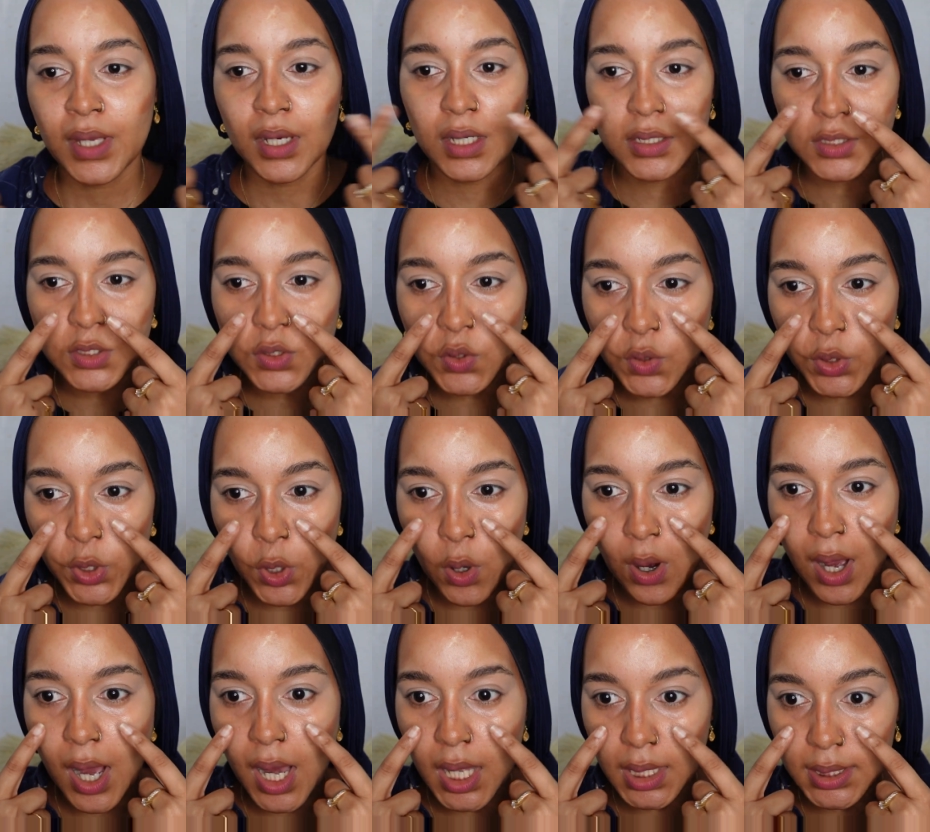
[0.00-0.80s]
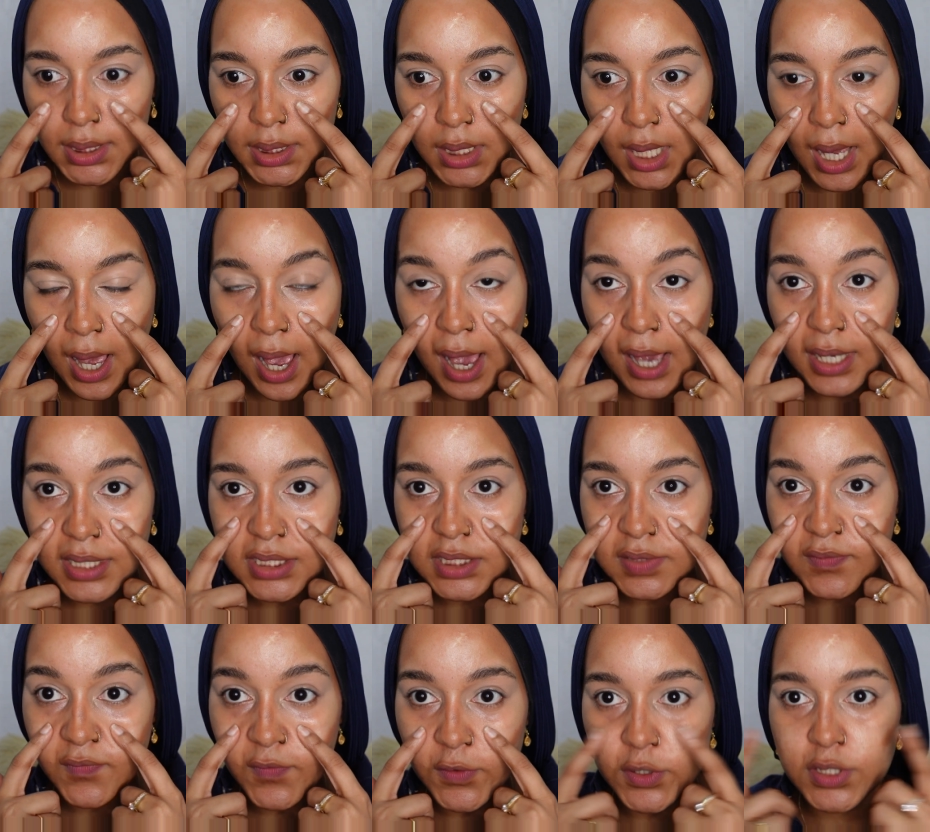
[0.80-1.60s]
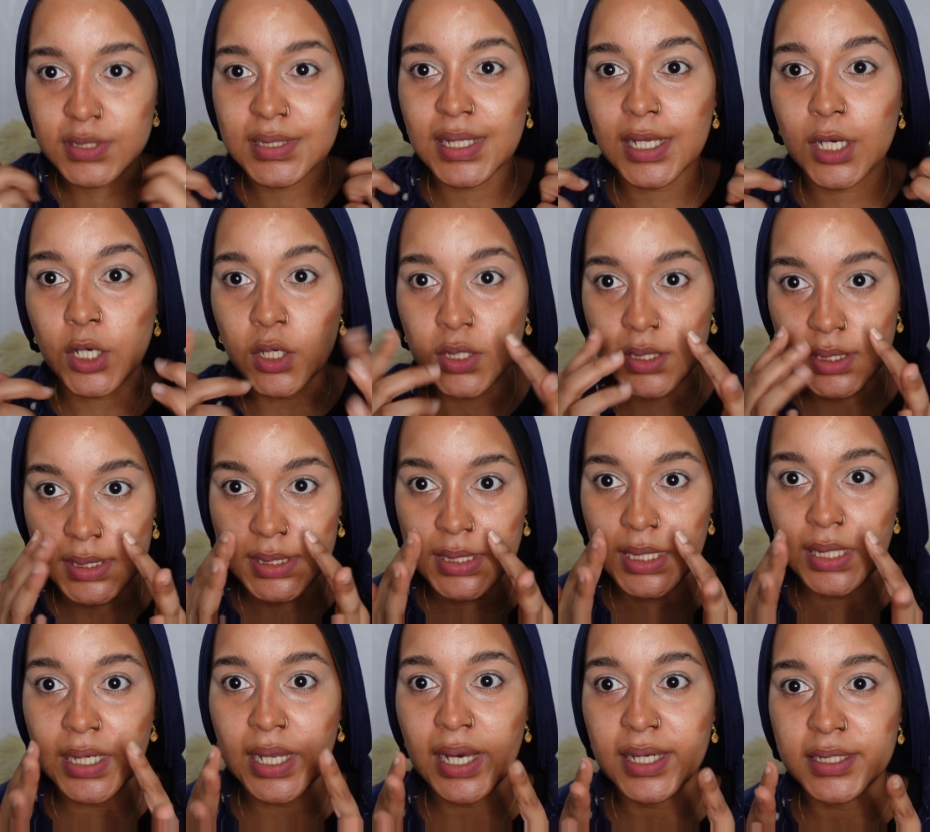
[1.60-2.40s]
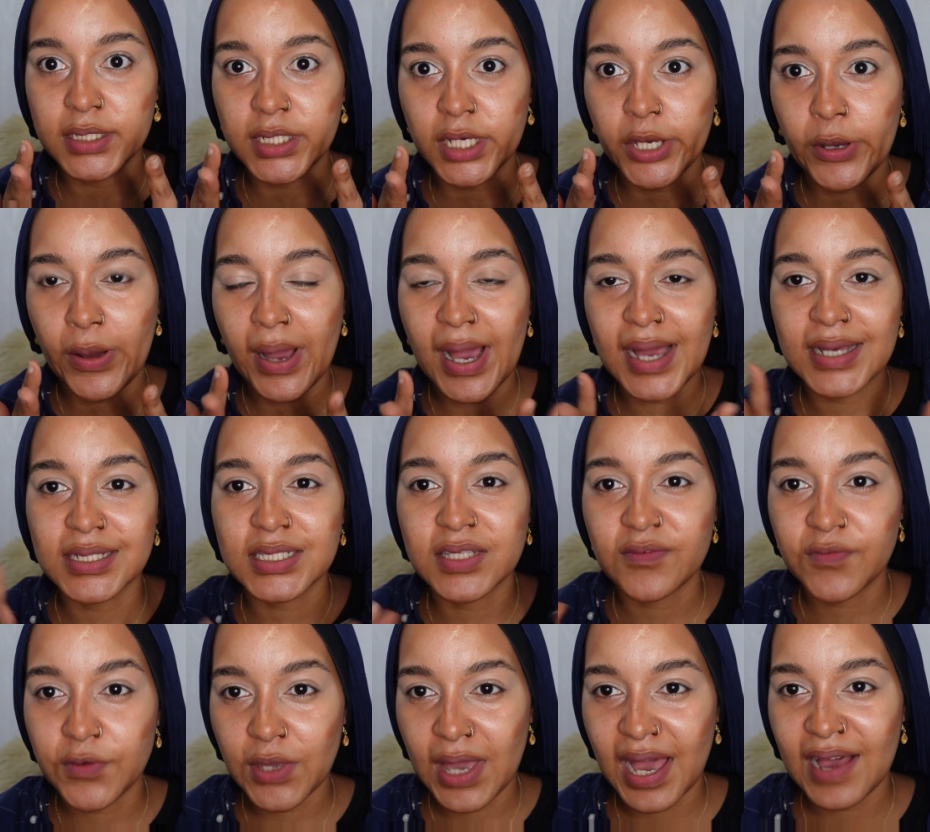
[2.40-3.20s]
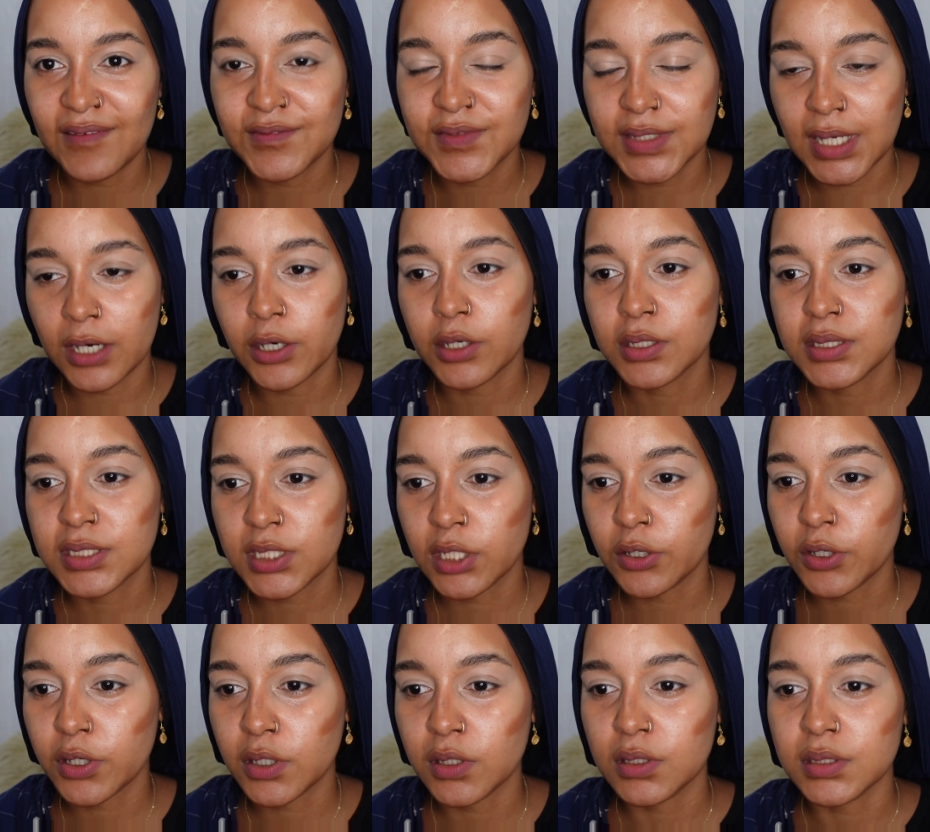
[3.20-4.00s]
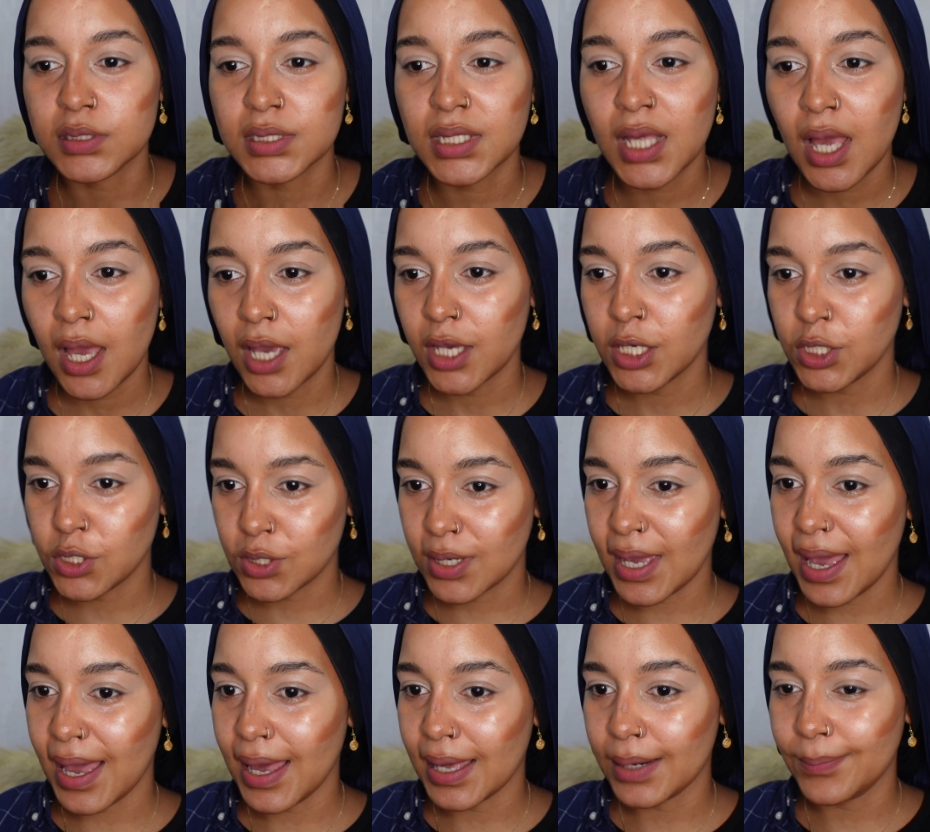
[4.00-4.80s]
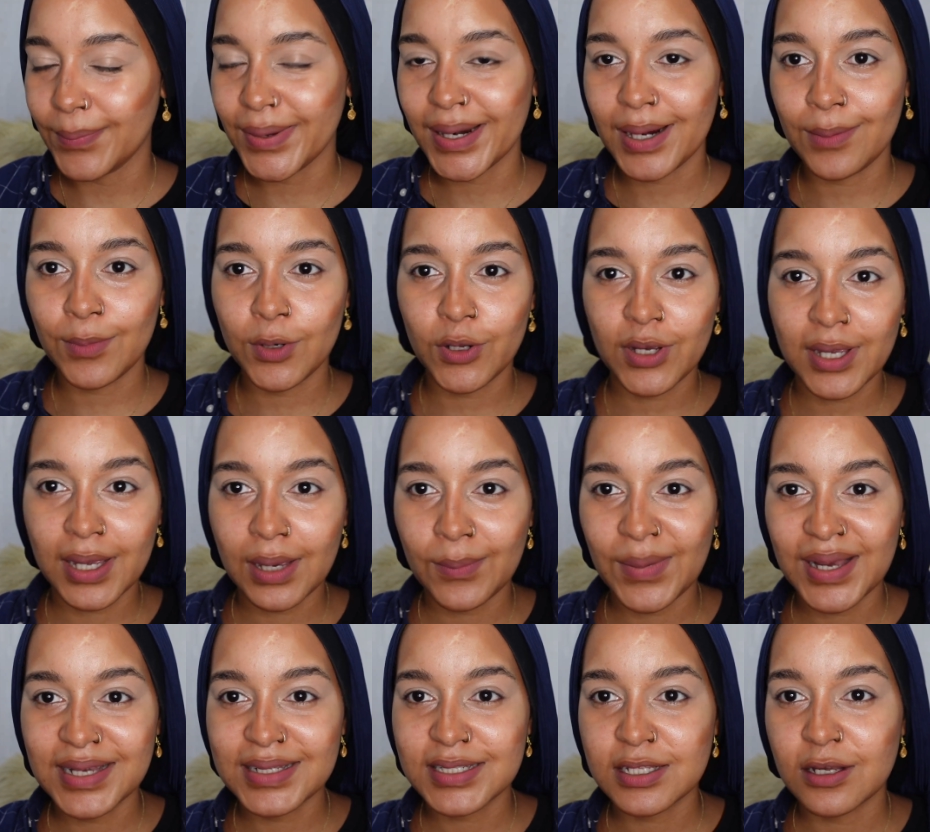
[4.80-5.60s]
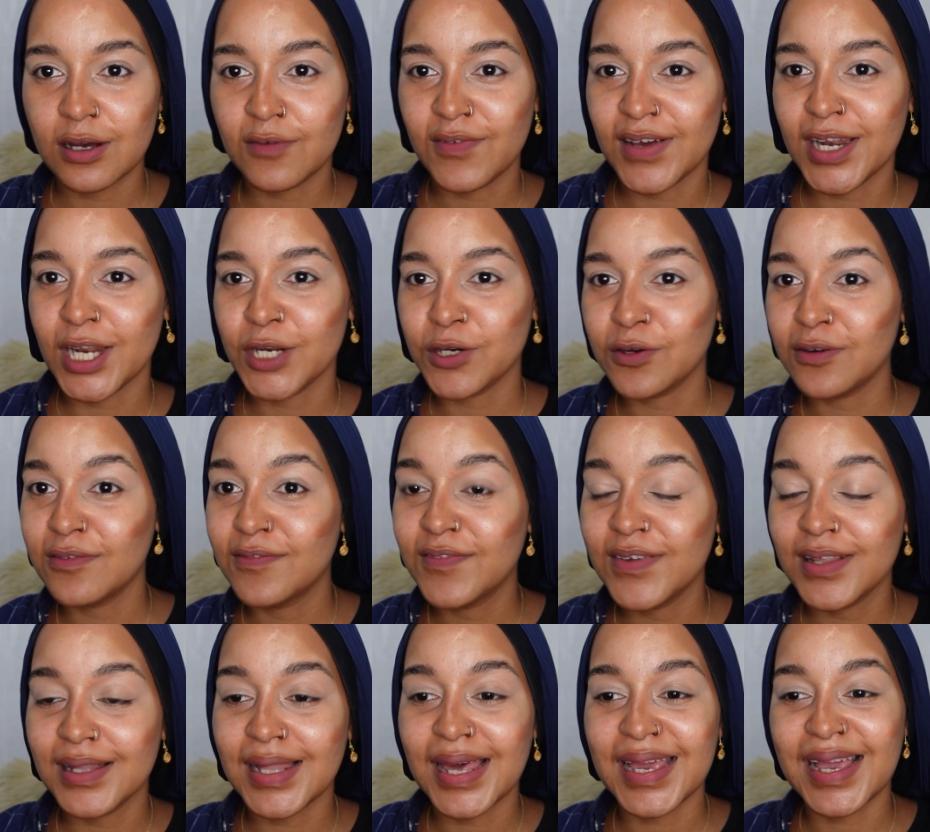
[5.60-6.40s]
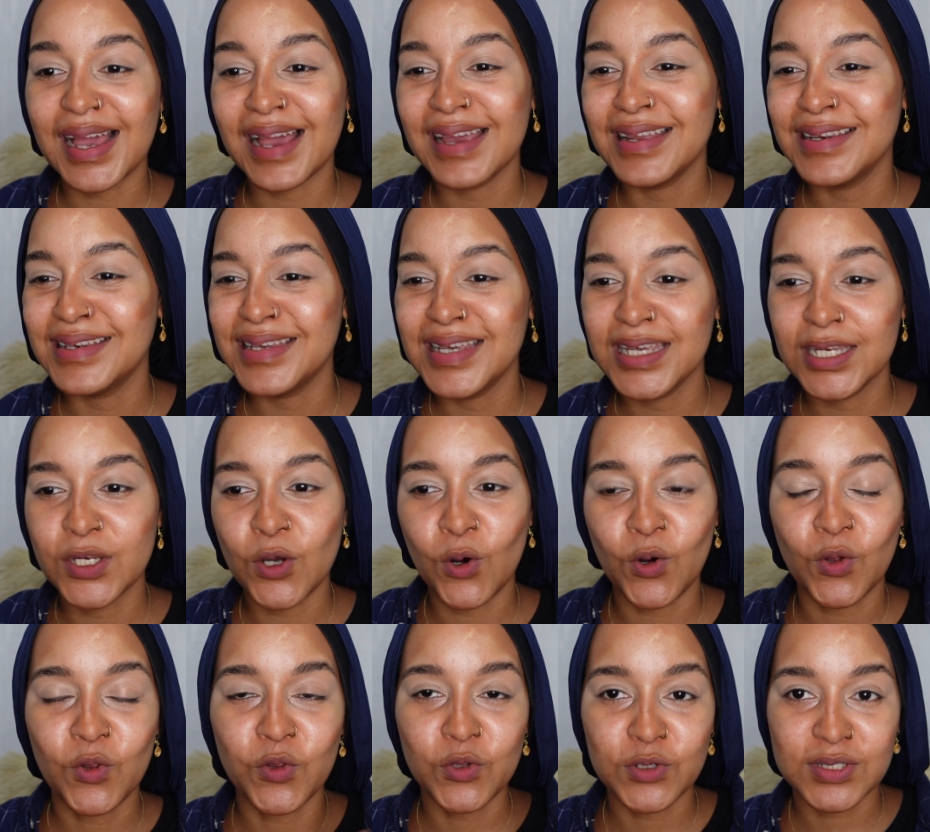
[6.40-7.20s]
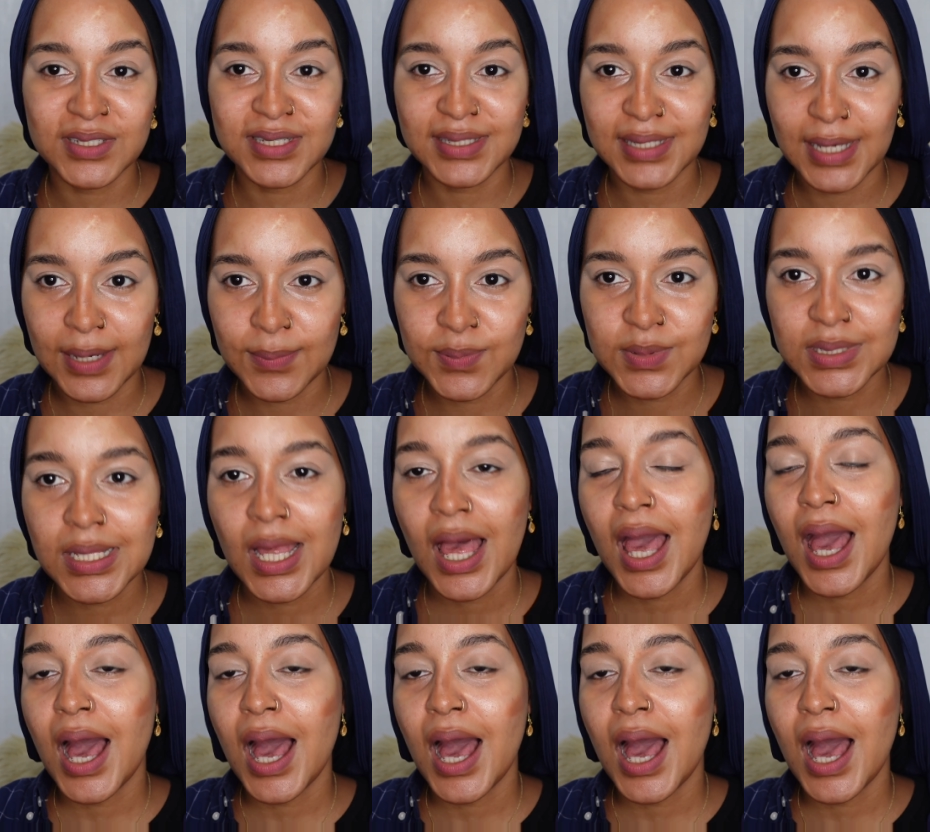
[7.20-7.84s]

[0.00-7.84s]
do your under eyes first, like concealer under your eyes, if you have dark circles, you can. But I'm looking at myself and I don't feel like I need all those steps.